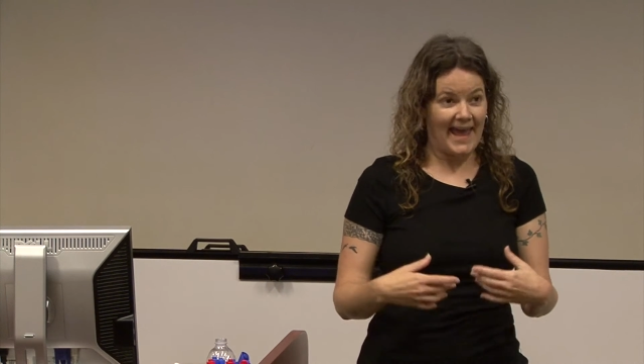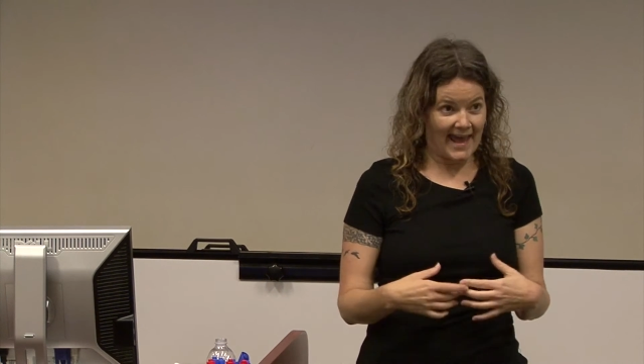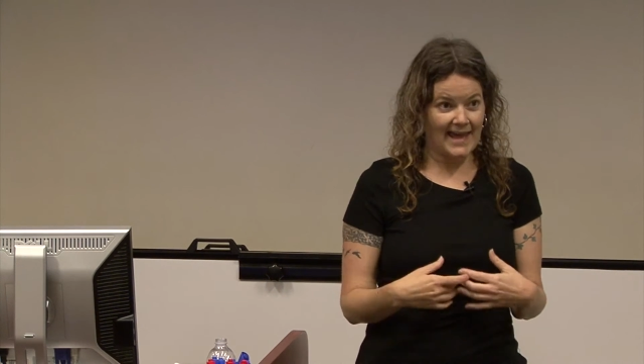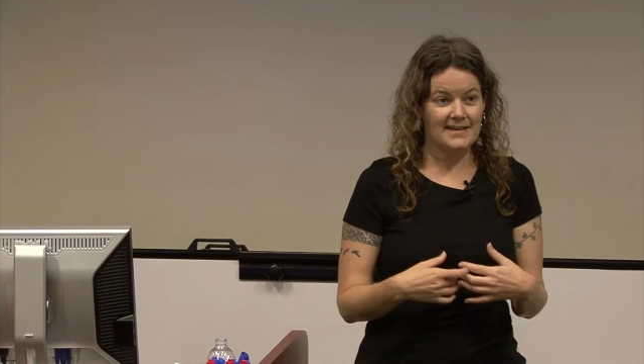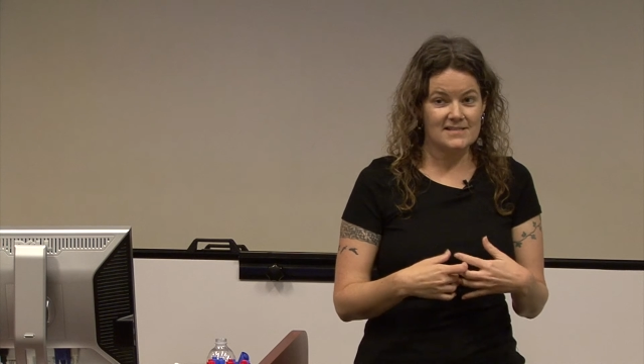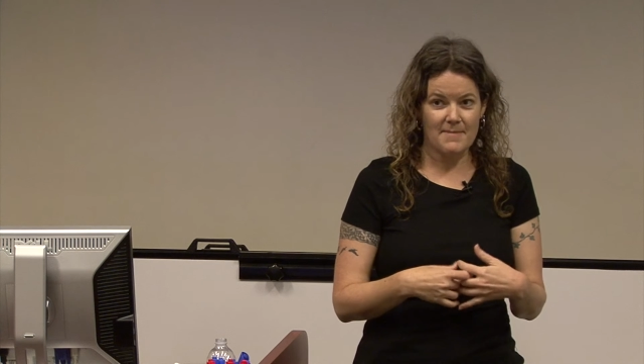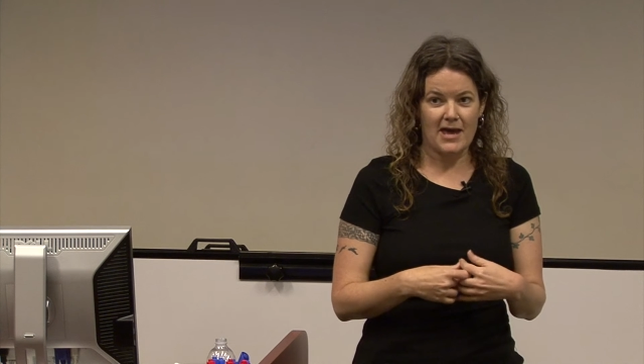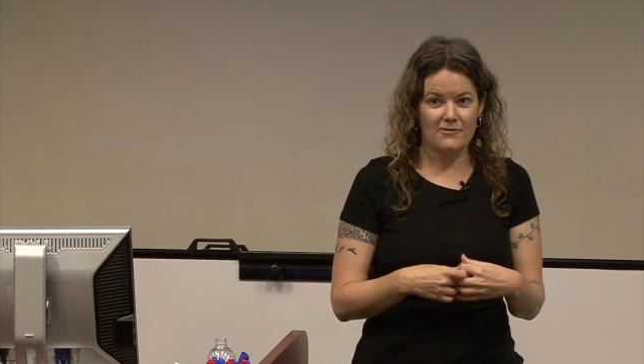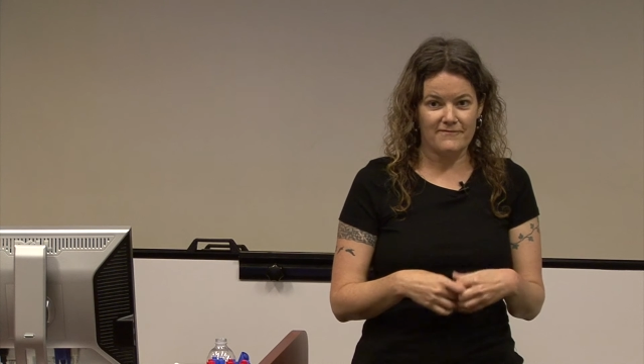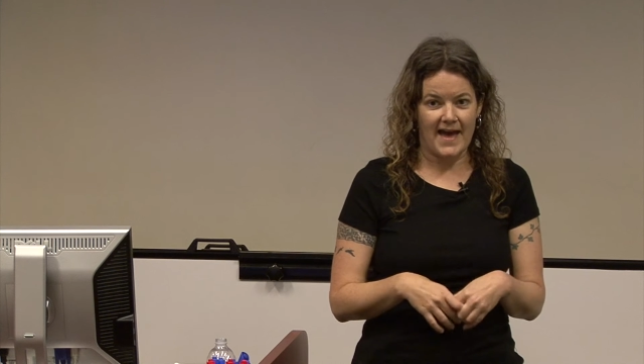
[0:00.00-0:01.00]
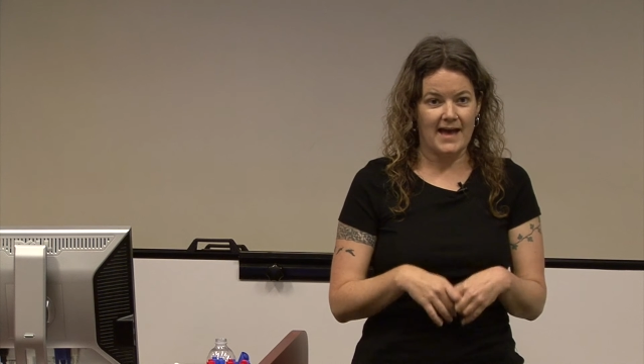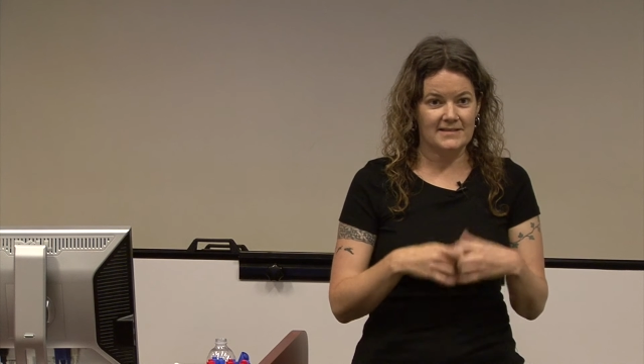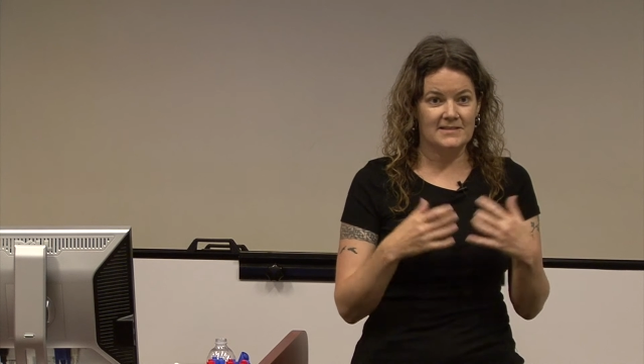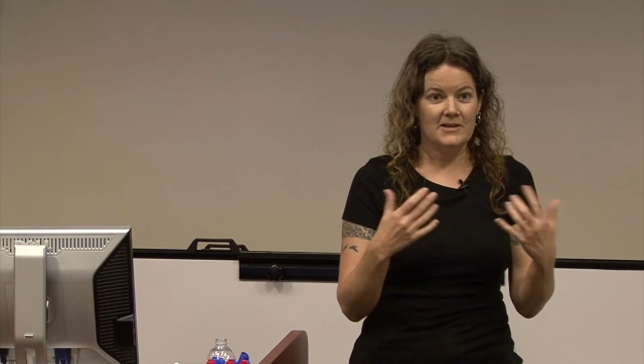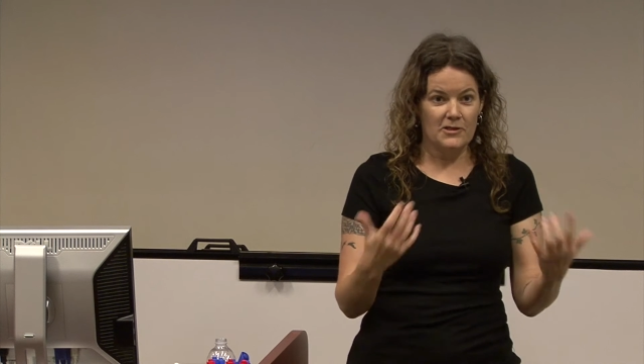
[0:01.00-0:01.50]
And as a matter of
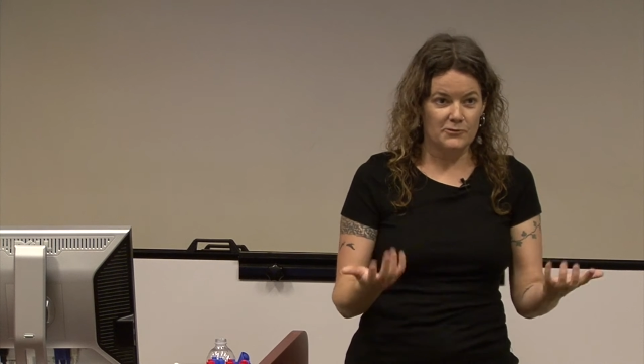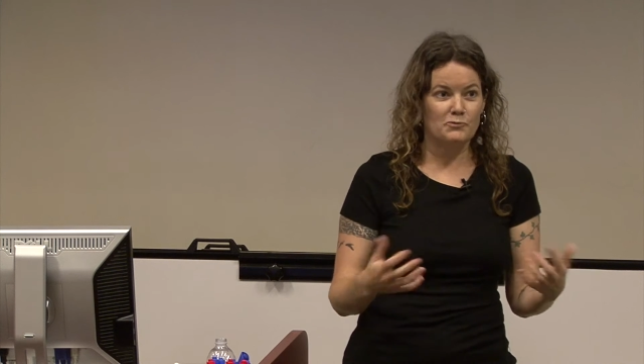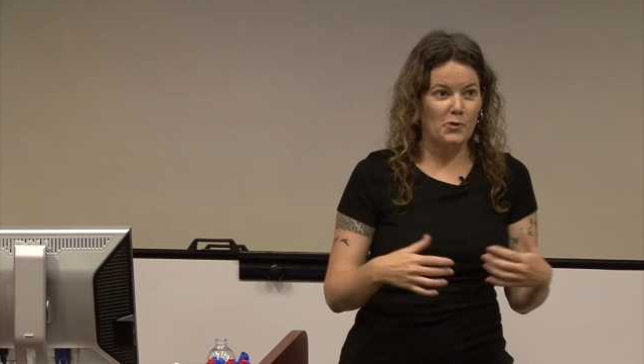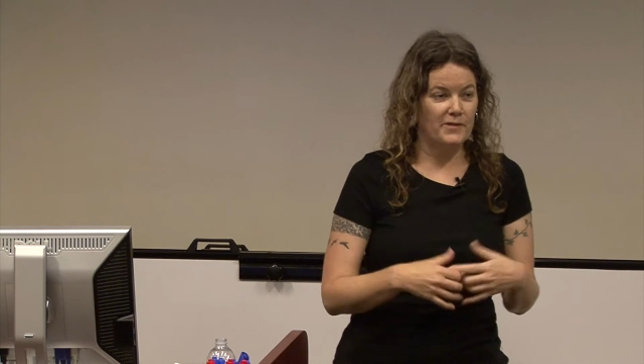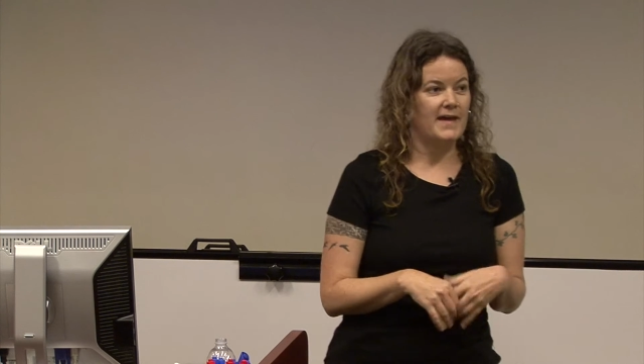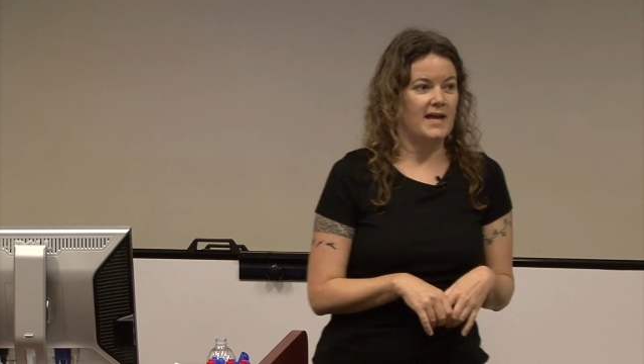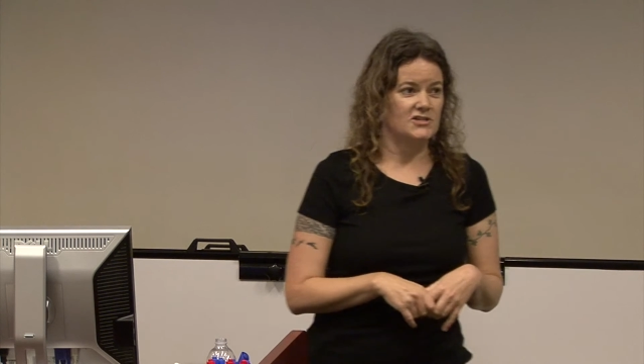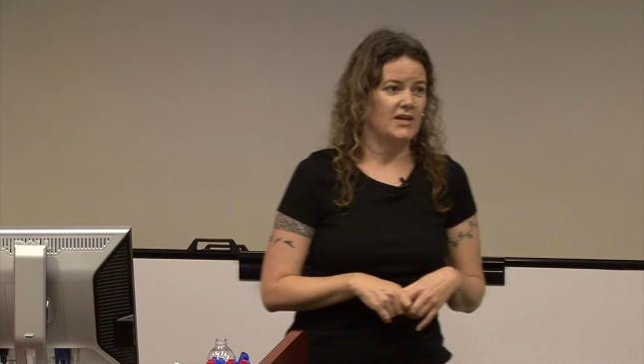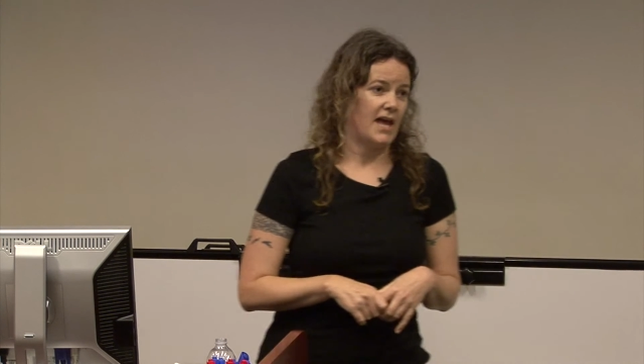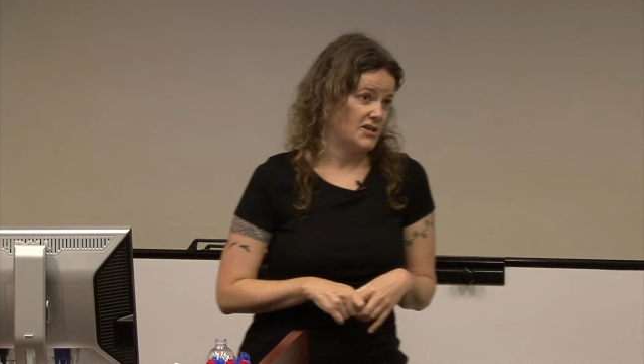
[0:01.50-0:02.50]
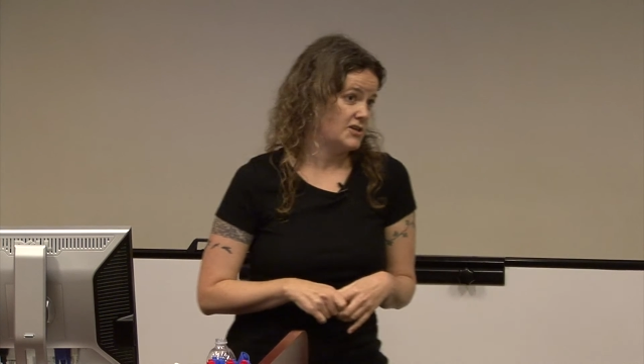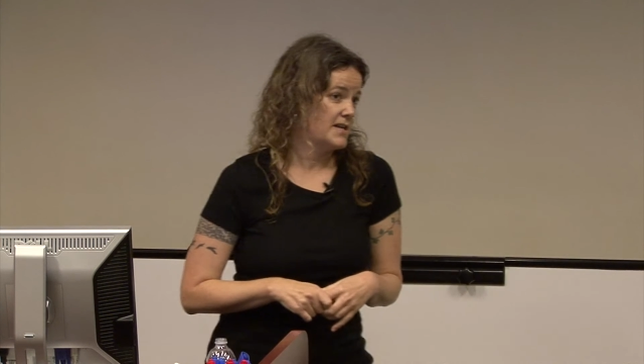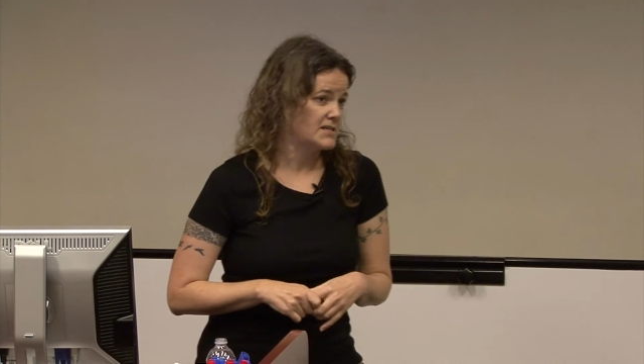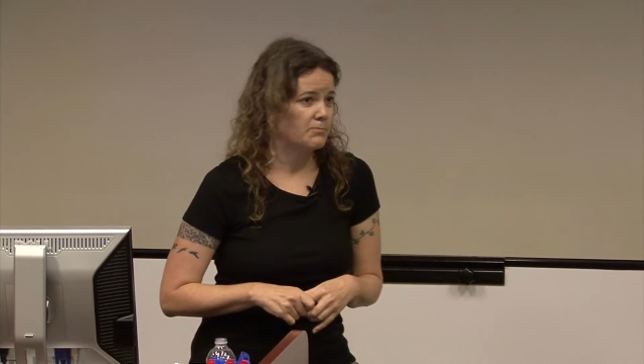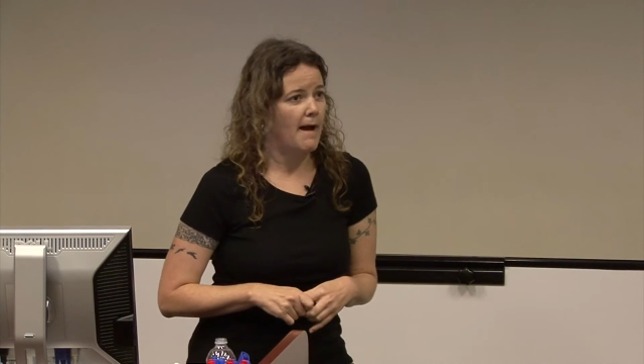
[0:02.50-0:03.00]
fact, the role that education
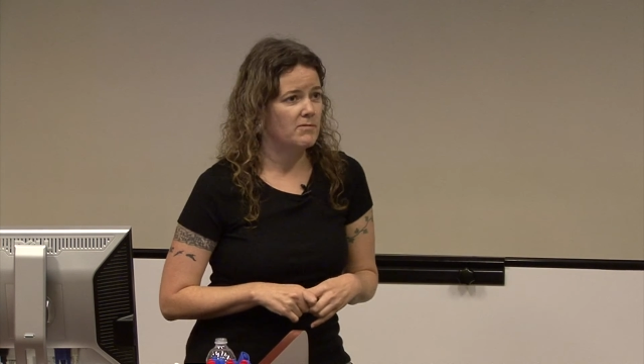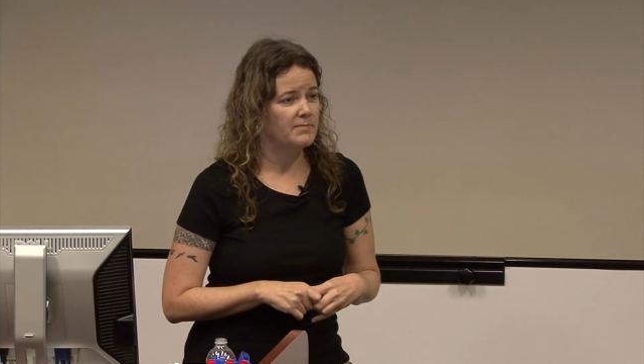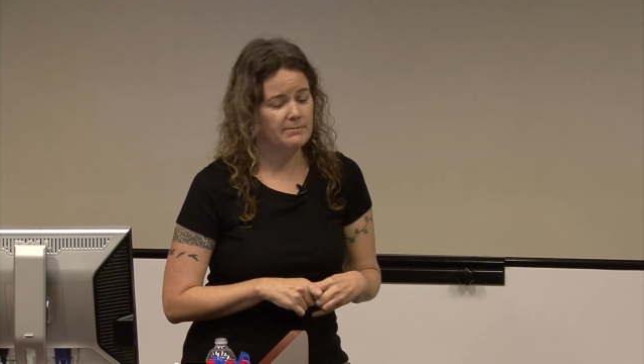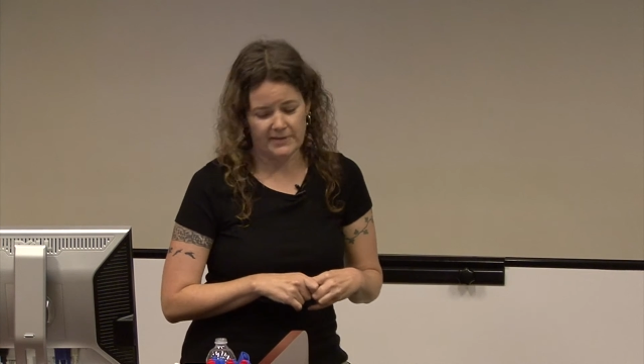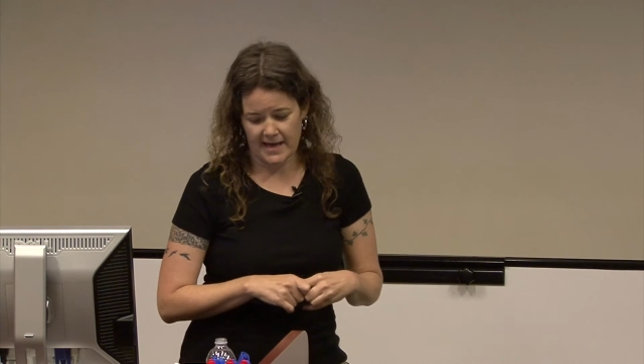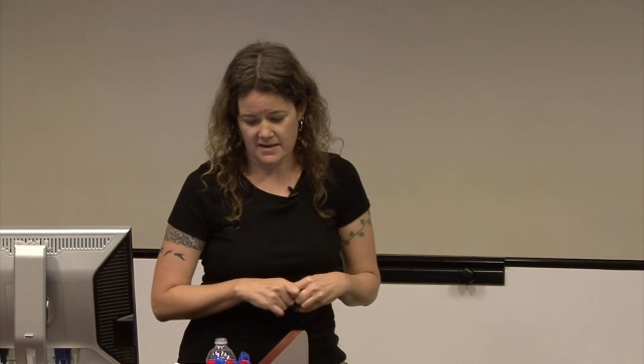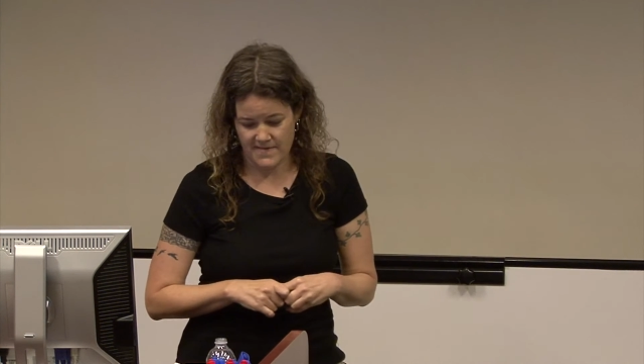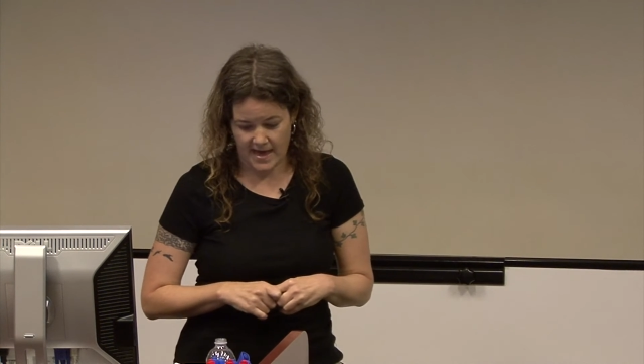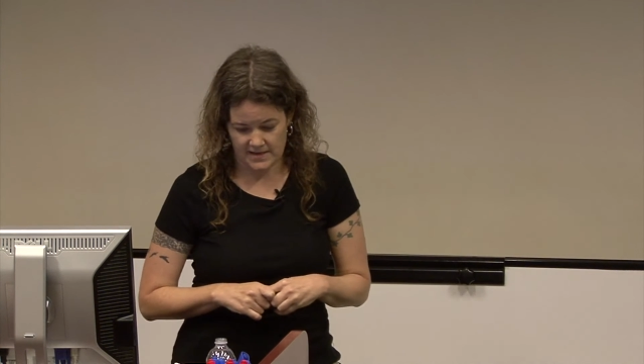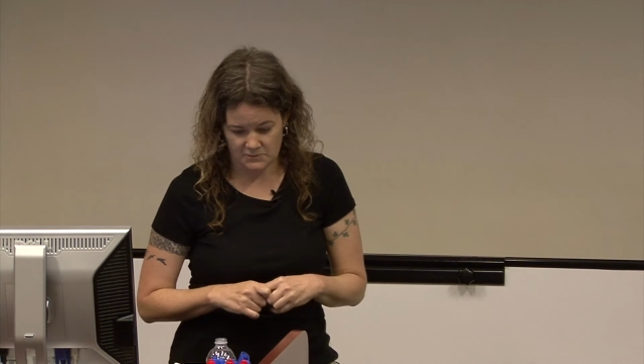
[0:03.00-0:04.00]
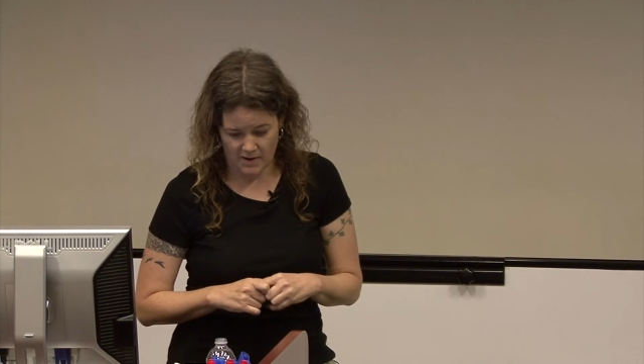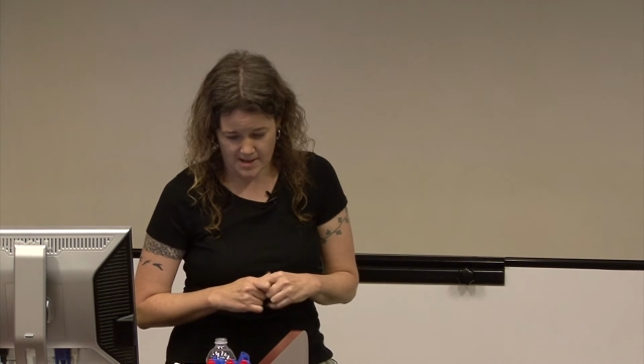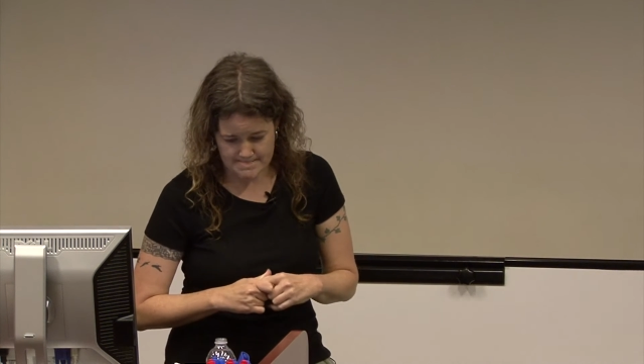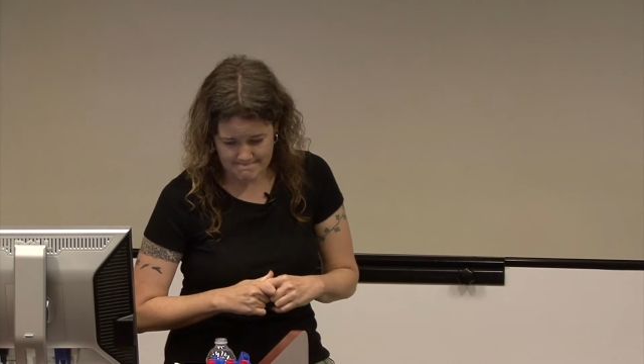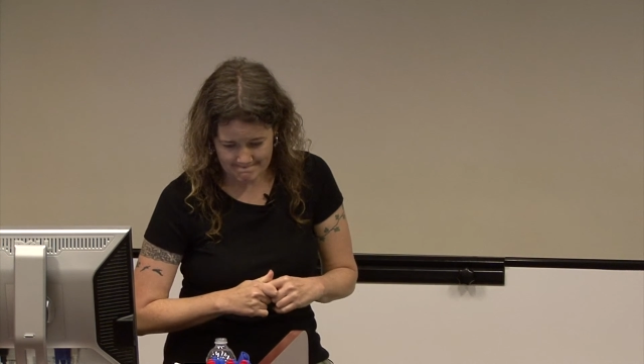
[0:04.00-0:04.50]
has probably played in that as well.